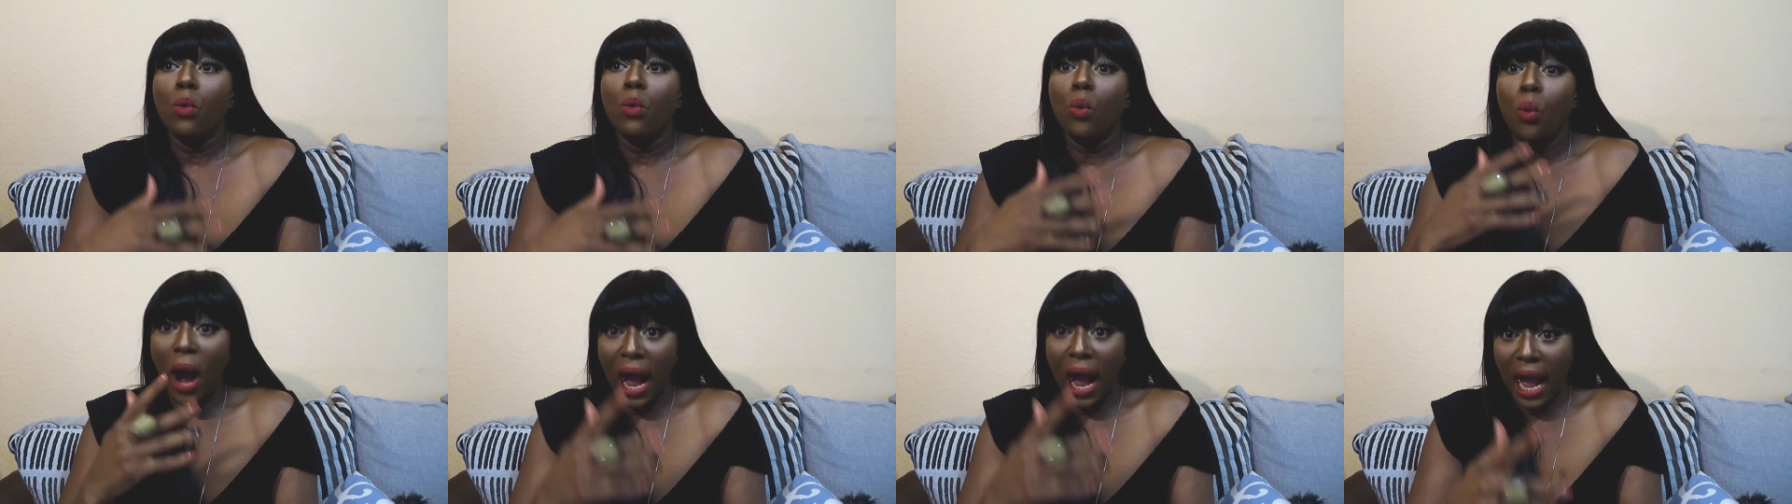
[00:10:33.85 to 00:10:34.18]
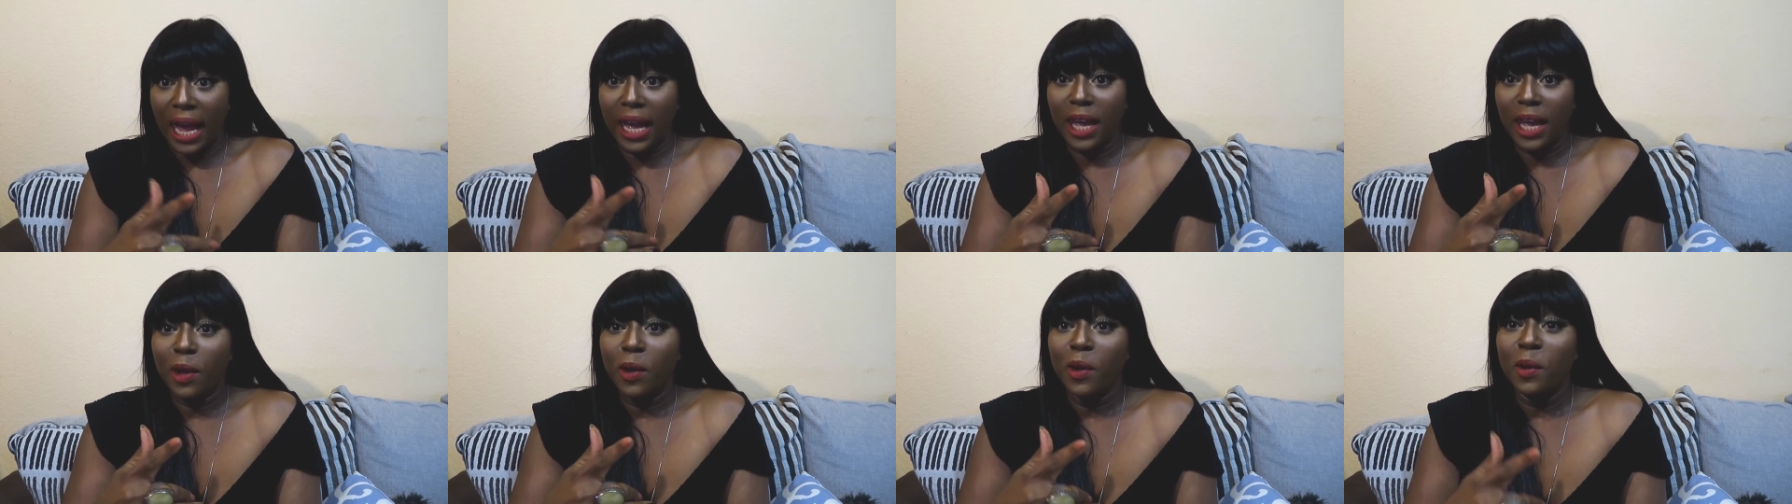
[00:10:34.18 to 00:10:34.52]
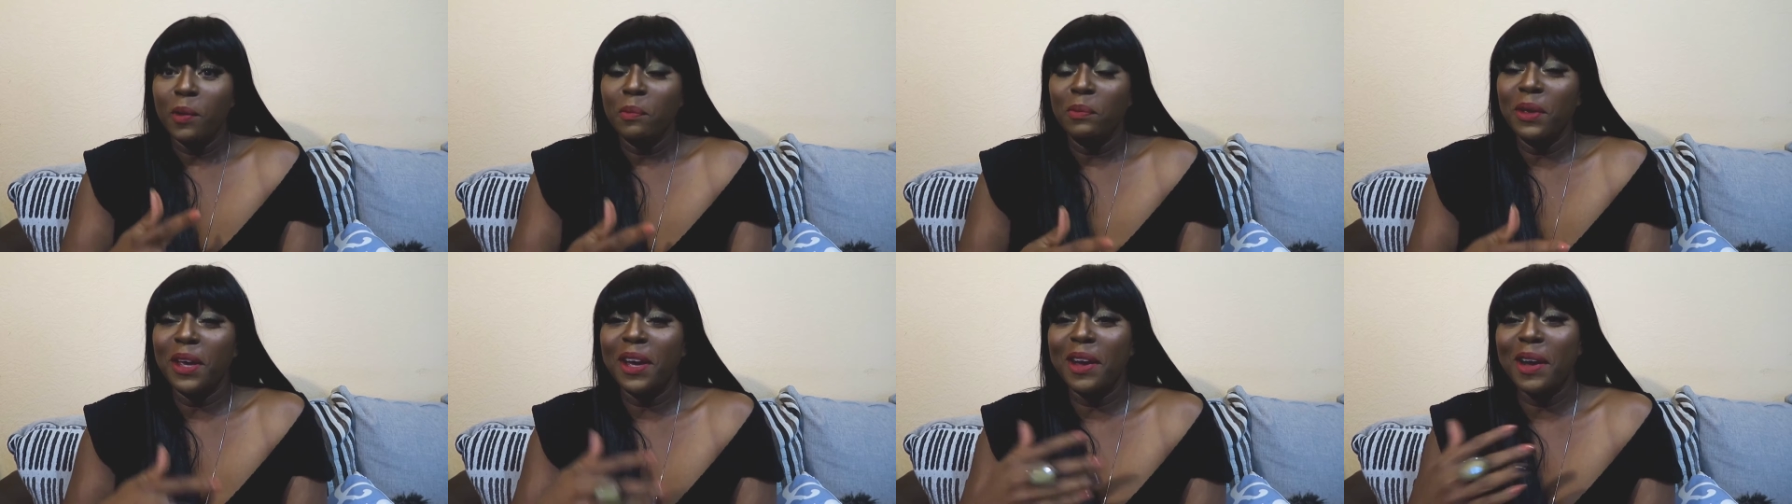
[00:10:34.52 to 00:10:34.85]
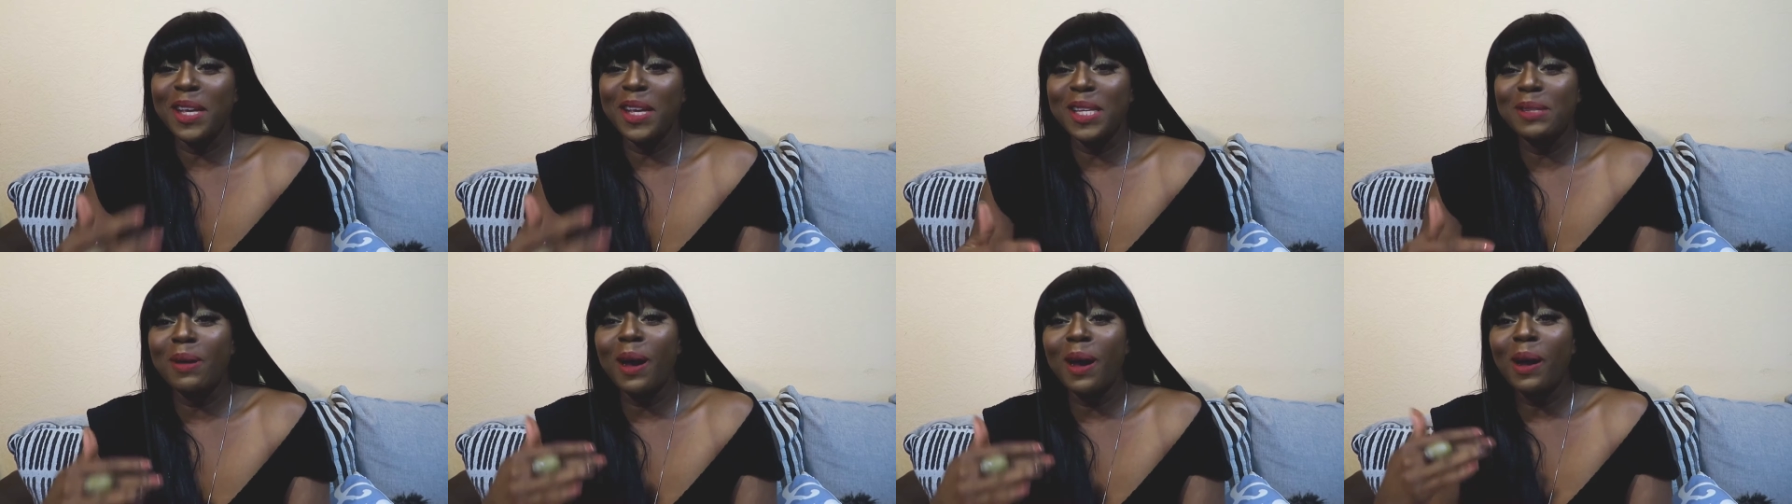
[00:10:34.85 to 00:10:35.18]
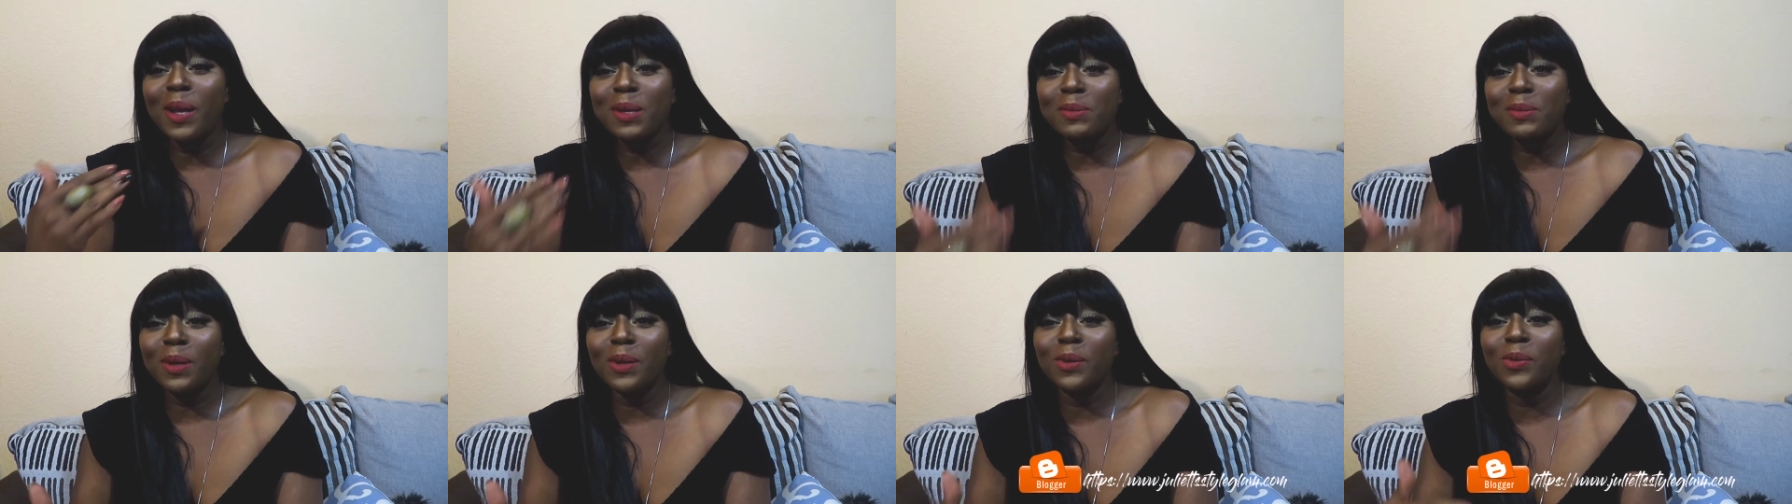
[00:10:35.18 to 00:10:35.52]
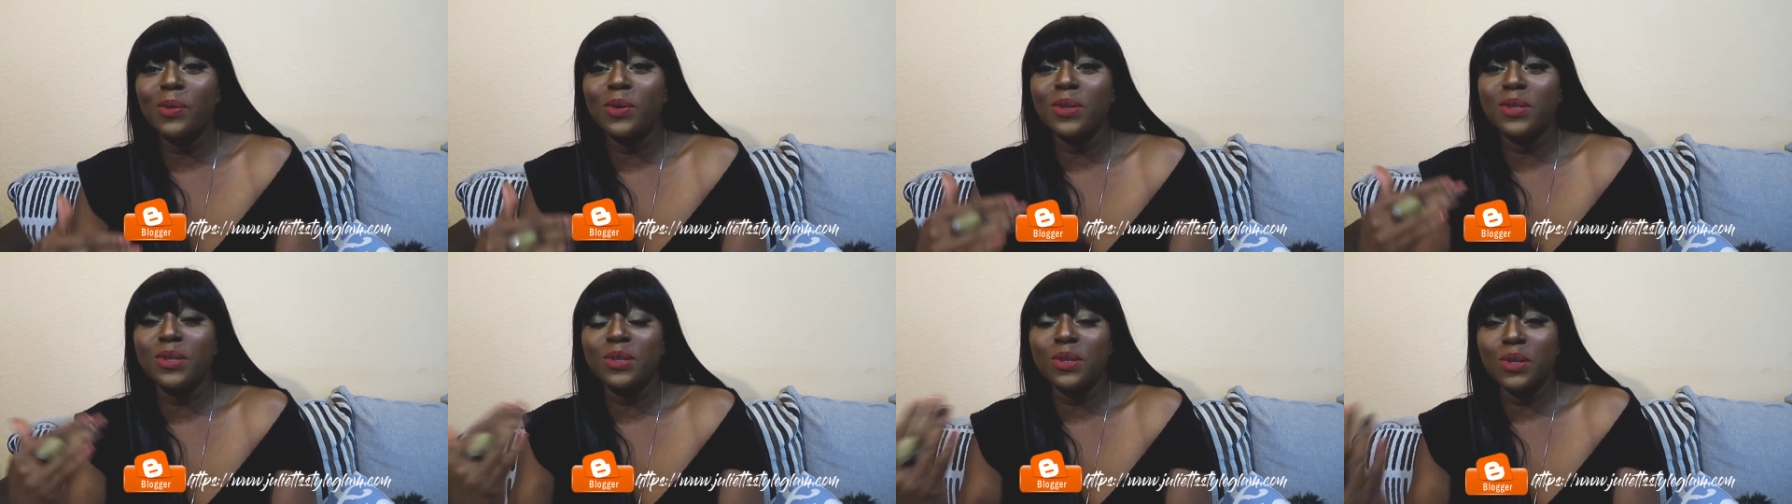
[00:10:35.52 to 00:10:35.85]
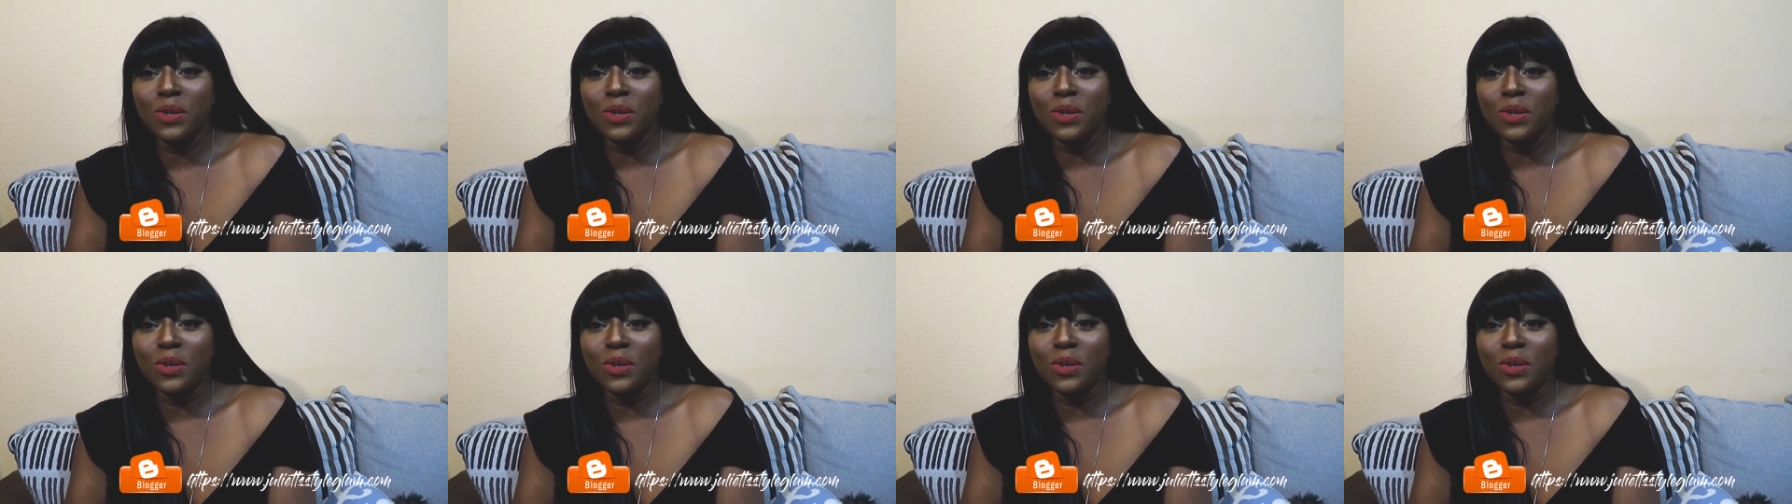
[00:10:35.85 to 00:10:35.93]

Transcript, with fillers: Why? Because my husband was